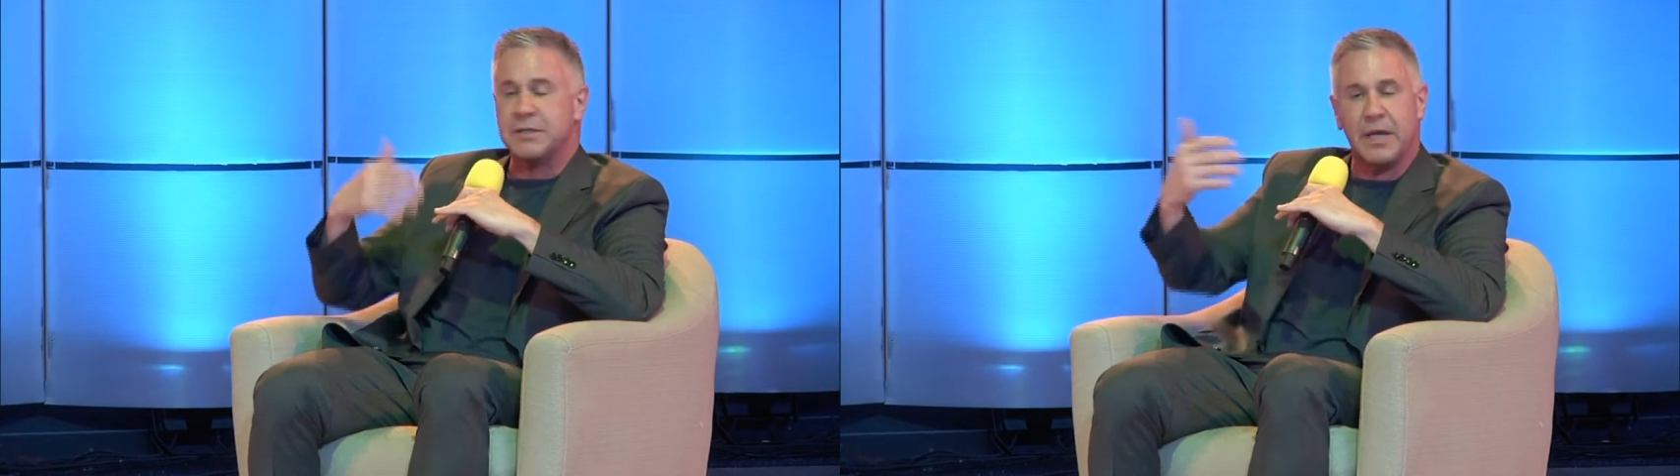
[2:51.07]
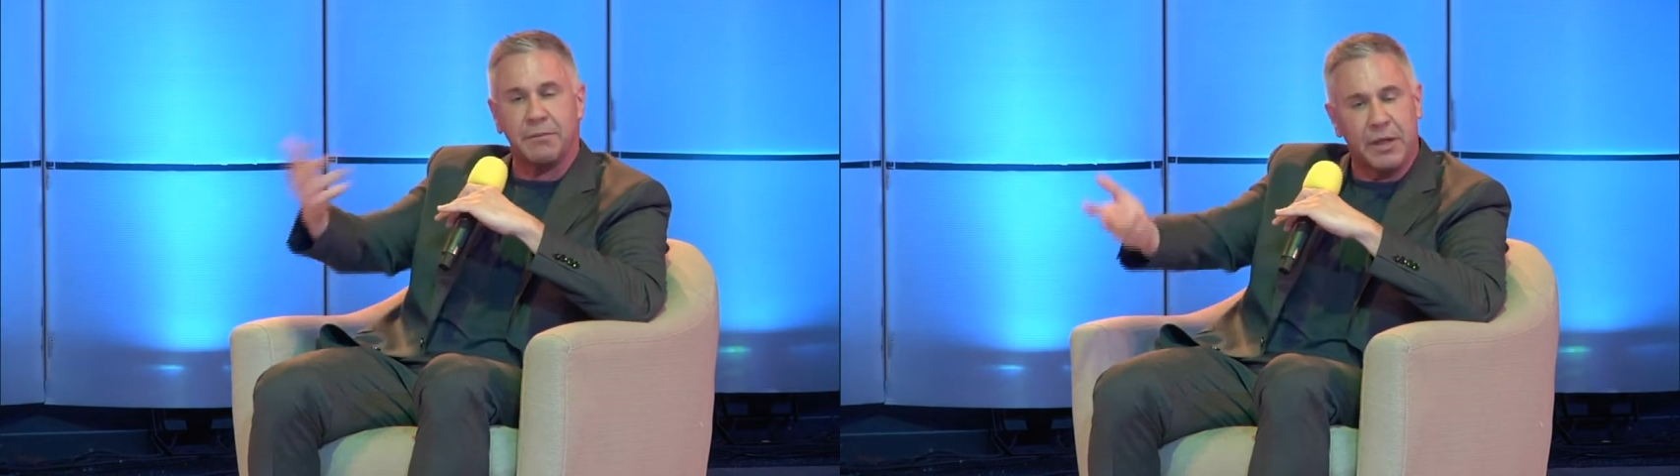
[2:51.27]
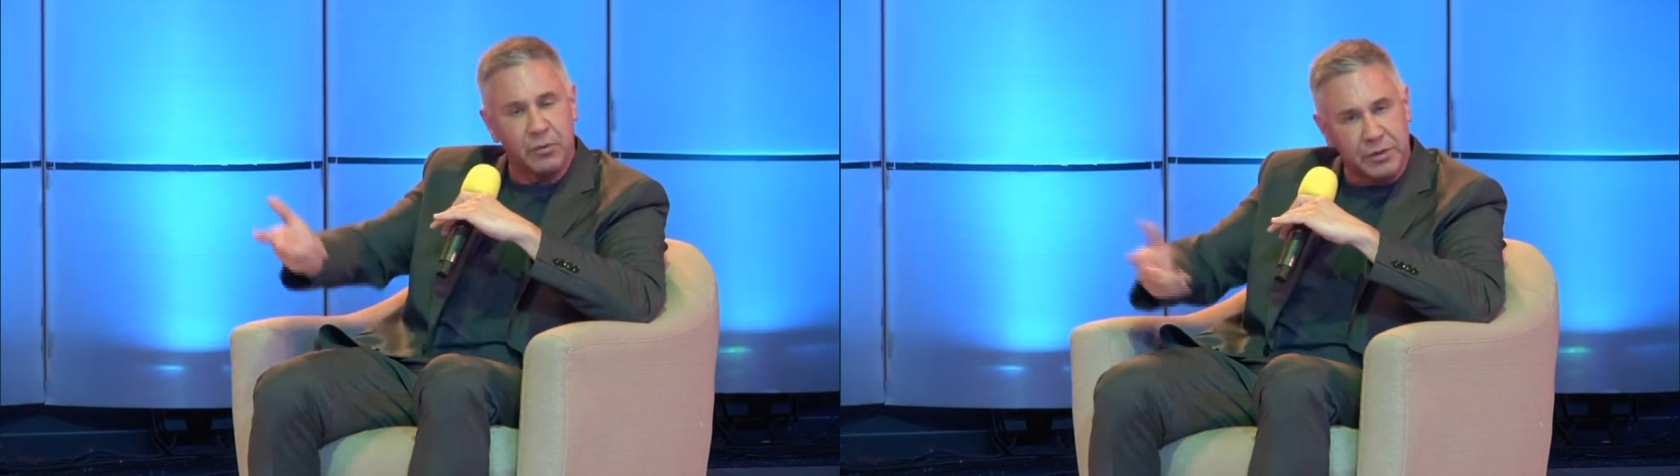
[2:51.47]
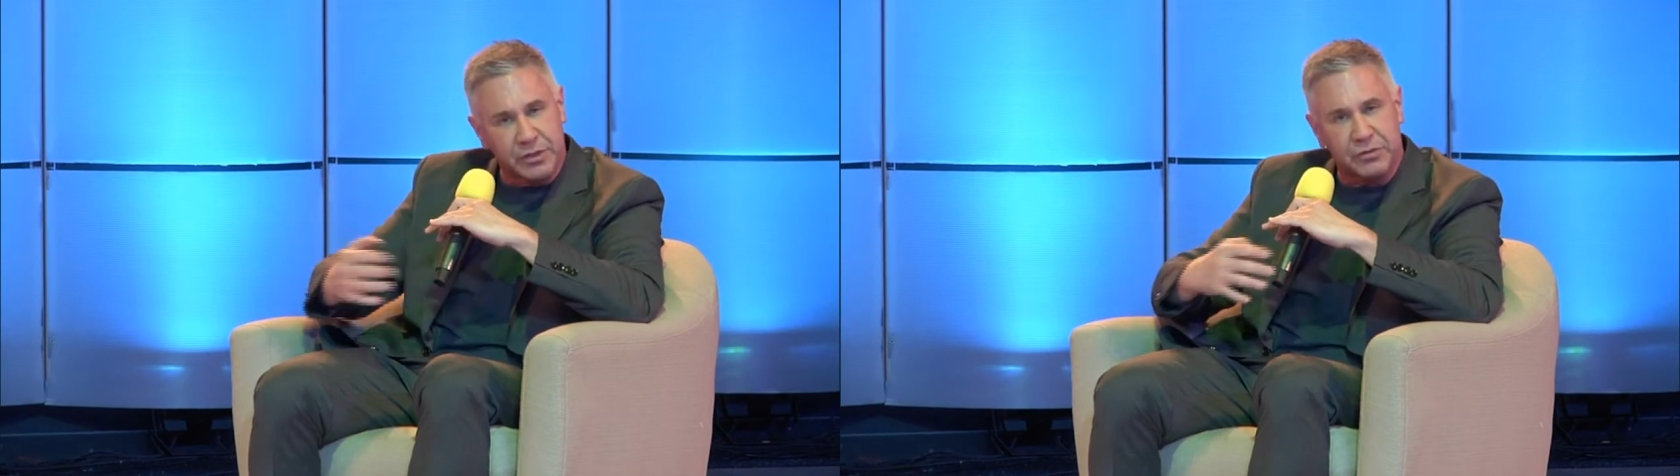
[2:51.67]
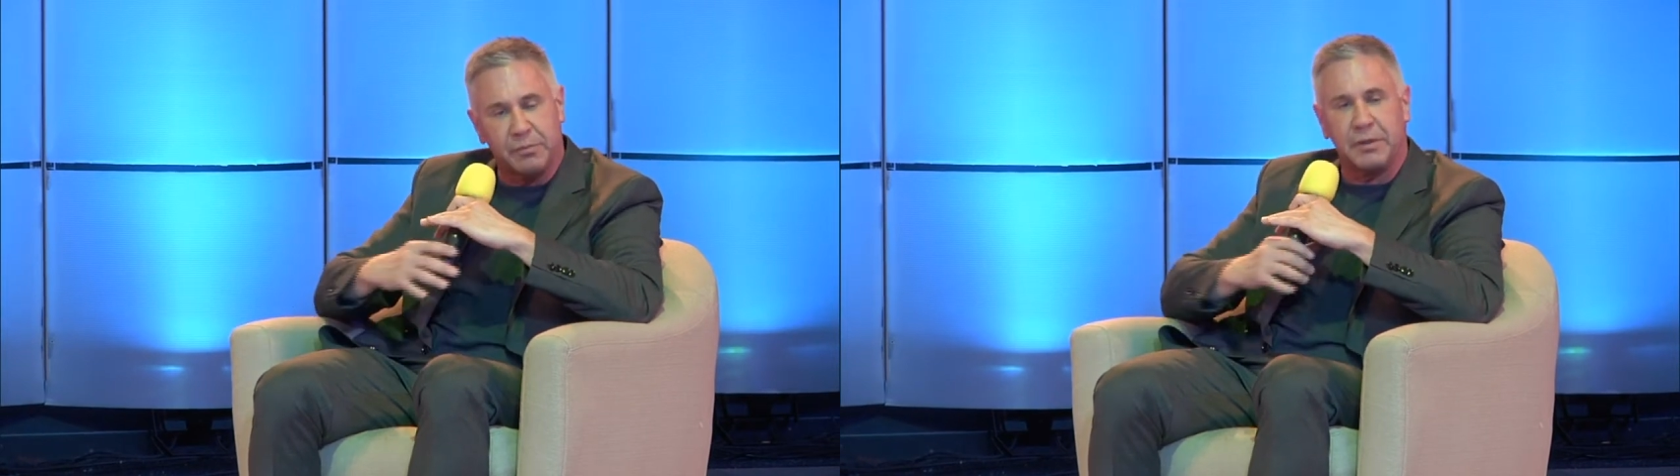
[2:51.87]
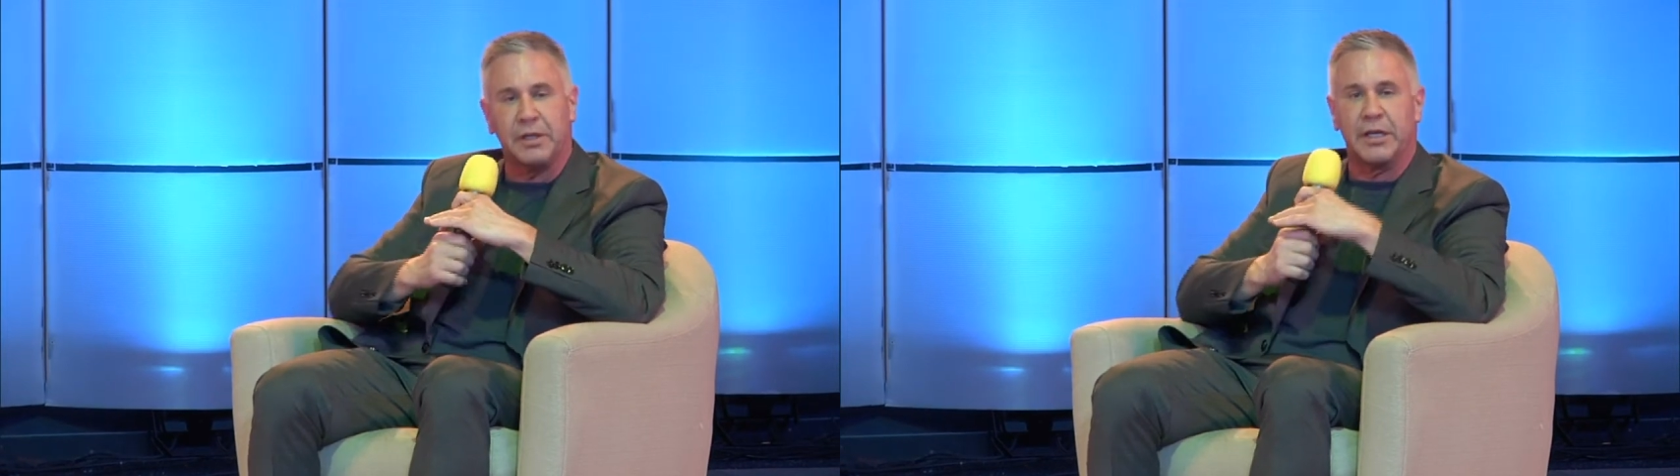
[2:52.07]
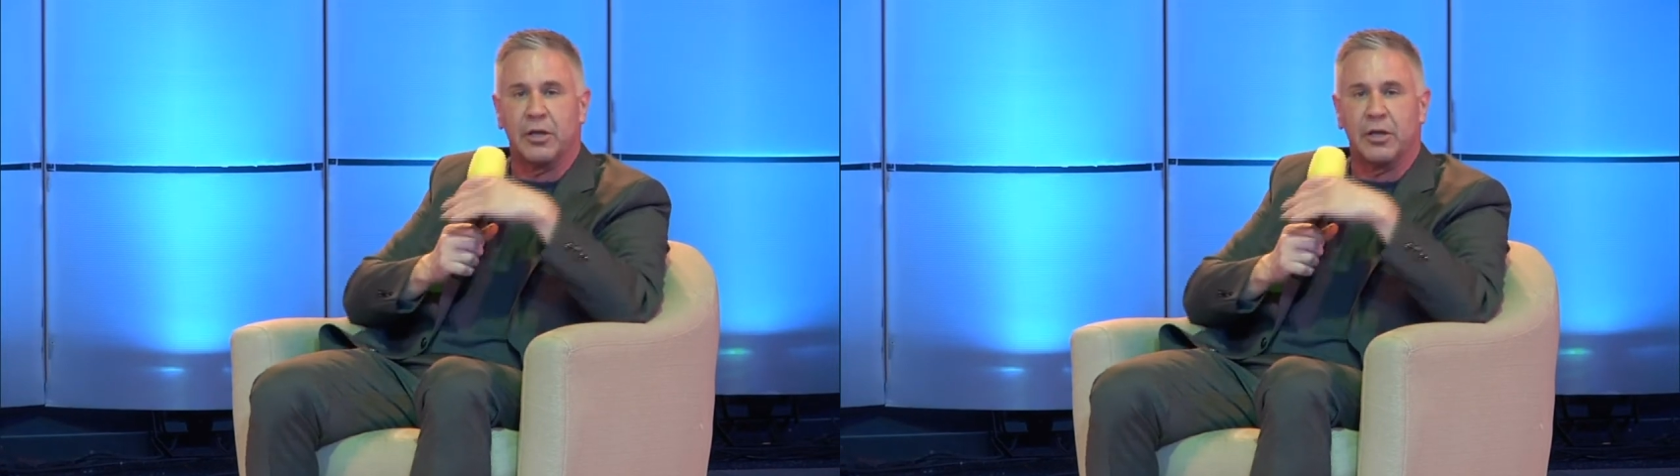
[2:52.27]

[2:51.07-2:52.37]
Same thing with disability.